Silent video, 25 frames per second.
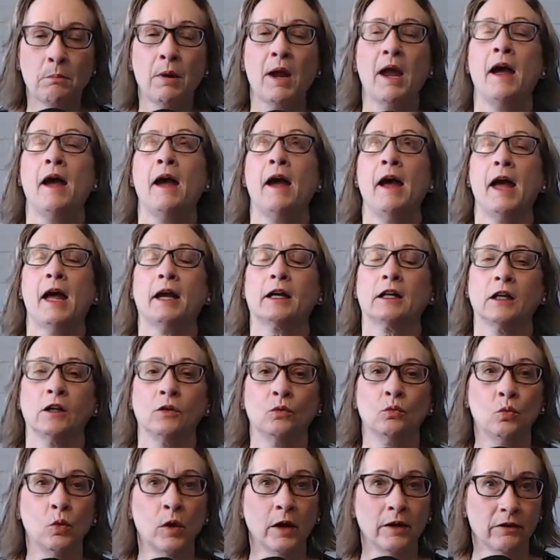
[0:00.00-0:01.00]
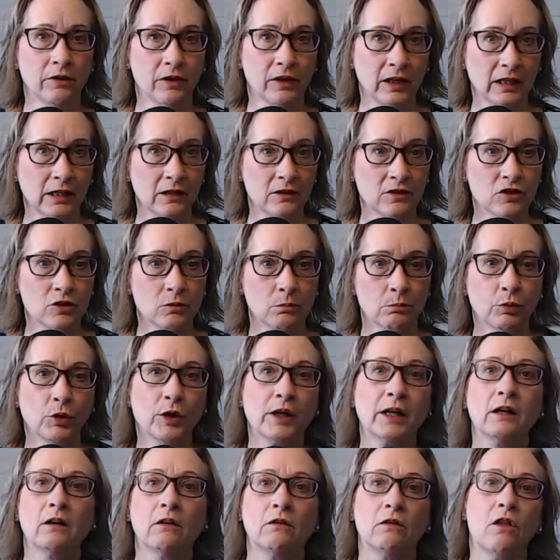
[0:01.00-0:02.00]
pack and what things to
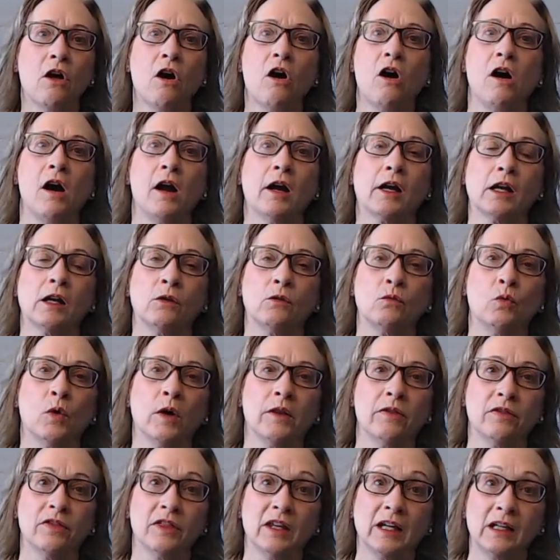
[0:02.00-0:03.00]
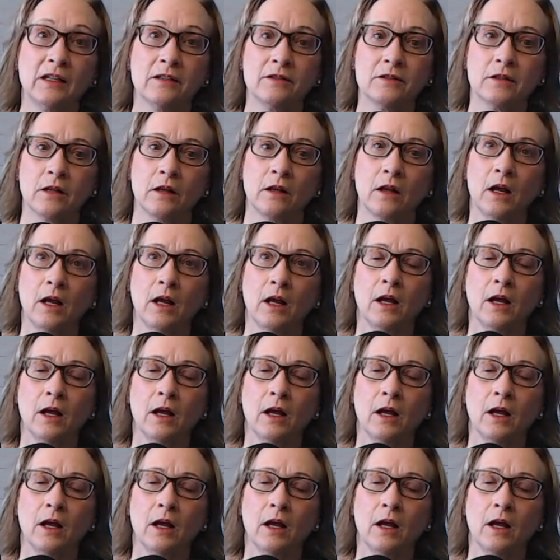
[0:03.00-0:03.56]
bring along and what things to